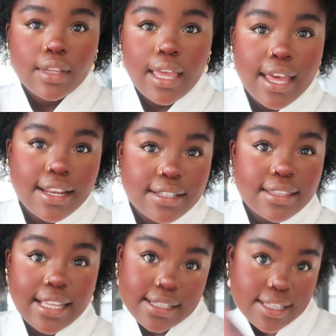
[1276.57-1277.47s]
And
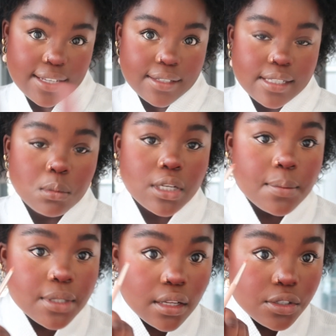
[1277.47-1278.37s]
that's it.
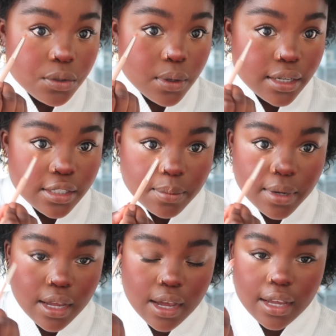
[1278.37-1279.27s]
Sometimes I'll do under
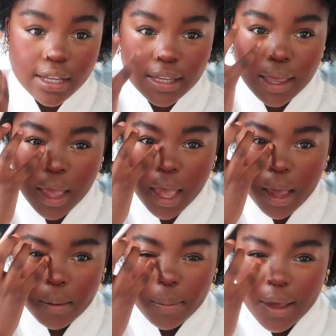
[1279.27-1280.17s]
my eye,
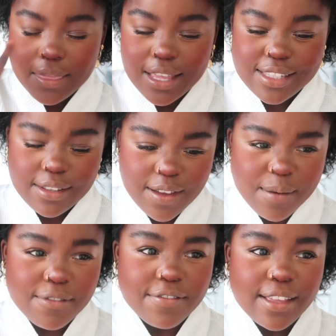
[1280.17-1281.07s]
but that's if
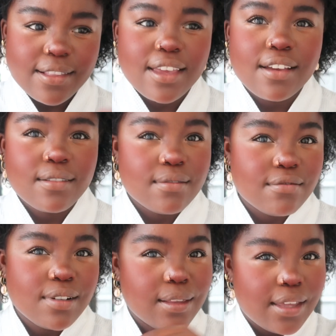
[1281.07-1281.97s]
I'm feeling
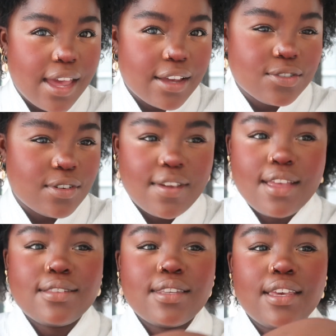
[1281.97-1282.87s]
really extra
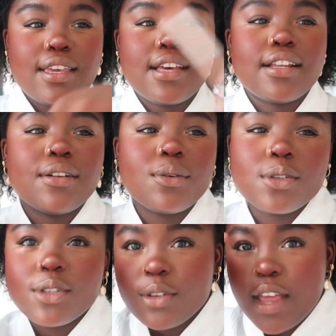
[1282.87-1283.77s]
fancy. And I'll
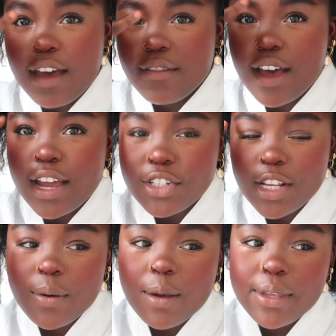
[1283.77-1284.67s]
also have
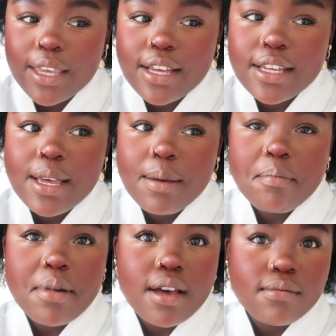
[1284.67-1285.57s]
eyeshadow up here,
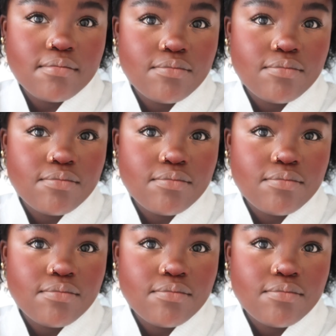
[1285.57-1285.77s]
but